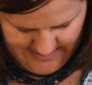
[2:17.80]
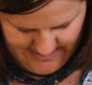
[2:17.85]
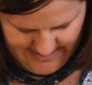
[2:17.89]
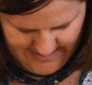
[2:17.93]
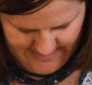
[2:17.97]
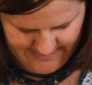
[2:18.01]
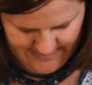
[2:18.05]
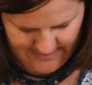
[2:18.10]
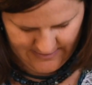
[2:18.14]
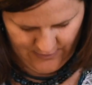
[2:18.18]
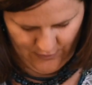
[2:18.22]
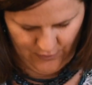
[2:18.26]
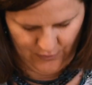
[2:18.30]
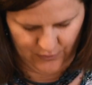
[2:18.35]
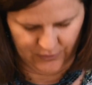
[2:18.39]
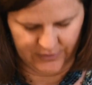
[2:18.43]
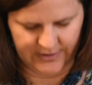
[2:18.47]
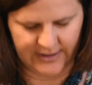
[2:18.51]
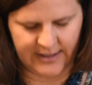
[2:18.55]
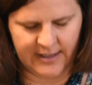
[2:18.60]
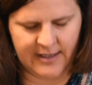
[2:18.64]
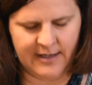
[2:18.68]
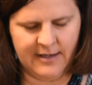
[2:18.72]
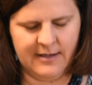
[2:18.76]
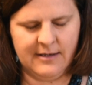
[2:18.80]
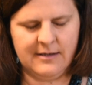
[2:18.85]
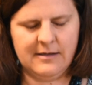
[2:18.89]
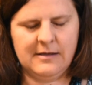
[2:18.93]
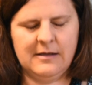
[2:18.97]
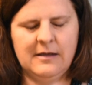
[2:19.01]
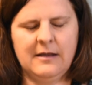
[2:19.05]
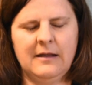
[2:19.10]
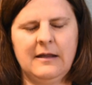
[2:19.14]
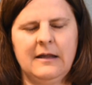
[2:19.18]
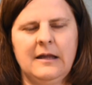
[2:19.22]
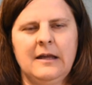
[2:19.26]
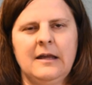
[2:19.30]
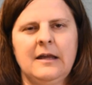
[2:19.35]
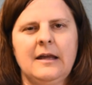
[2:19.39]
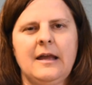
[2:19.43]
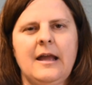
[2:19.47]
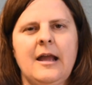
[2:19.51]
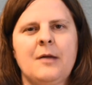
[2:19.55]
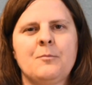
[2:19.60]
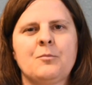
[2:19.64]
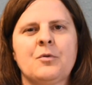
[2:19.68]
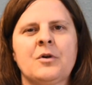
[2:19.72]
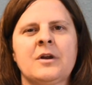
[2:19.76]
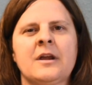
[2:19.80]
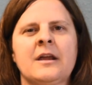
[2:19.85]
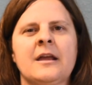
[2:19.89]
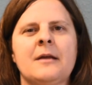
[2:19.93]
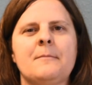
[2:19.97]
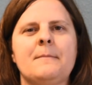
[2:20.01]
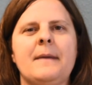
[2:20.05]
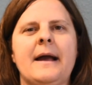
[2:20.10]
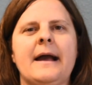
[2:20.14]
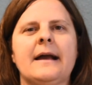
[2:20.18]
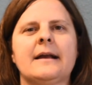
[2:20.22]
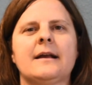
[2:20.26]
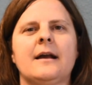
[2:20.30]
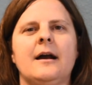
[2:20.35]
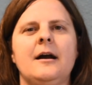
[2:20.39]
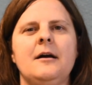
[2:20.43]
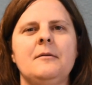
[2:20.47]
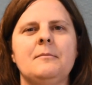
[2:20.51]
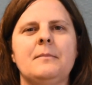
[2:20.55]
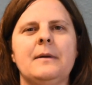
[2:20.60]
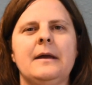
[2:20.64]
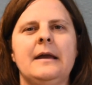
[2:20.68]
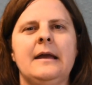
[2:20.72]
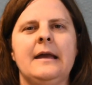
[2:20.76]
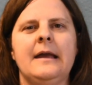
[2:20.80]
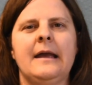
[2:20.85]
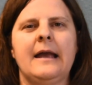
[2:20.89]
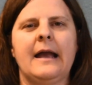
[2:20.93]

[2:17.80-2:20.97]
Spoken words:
and then holding it and bringing it back up.